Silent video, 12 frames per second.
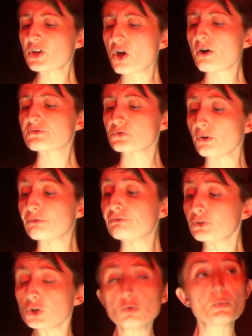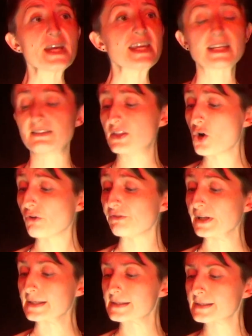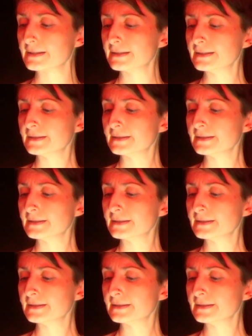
after a full week at the office.